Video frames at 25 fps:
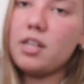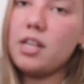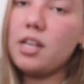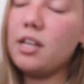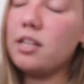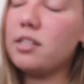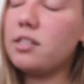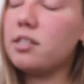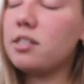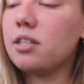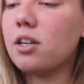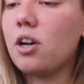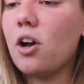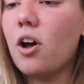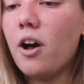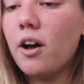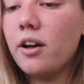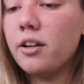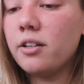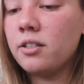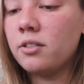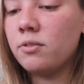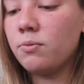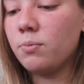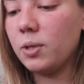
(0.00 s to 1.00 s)
it's
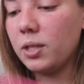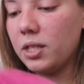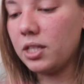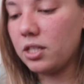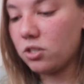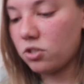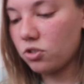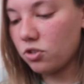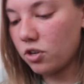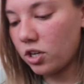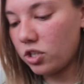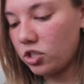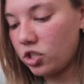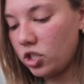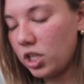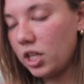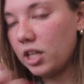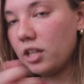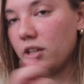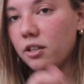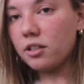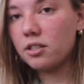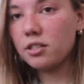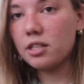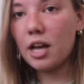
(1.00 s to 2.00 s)
cotton, really stretchy,
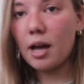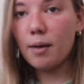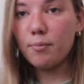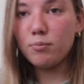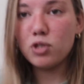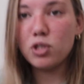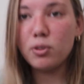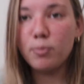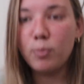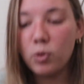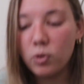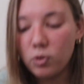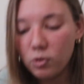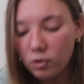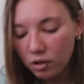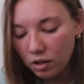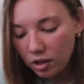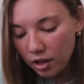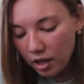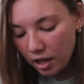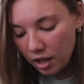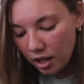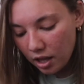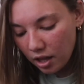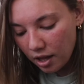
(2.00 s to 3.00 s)
it looks comfortable.
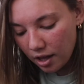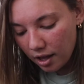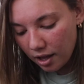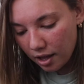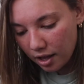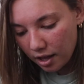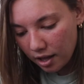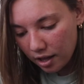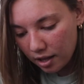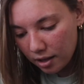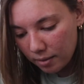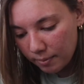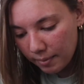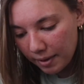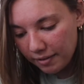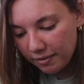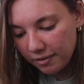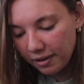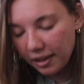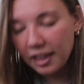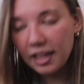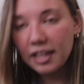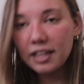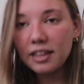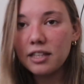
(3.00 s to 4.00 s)
Um, I
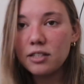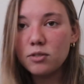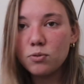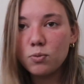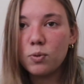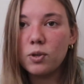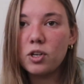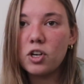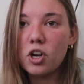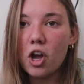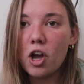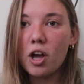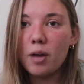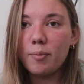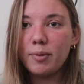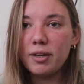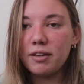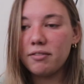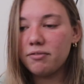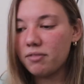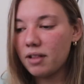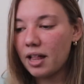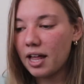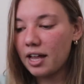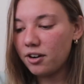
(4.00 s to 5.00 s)
feel like this would not be
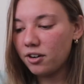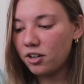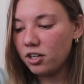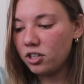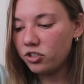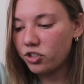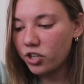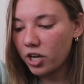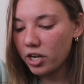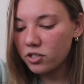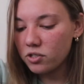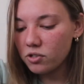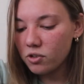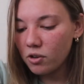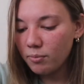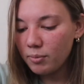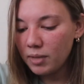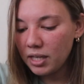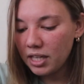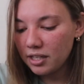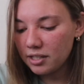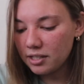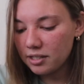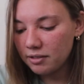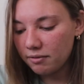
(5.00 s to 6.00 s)
a flattering dress on
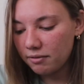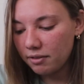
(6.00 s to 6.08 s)
me. It's a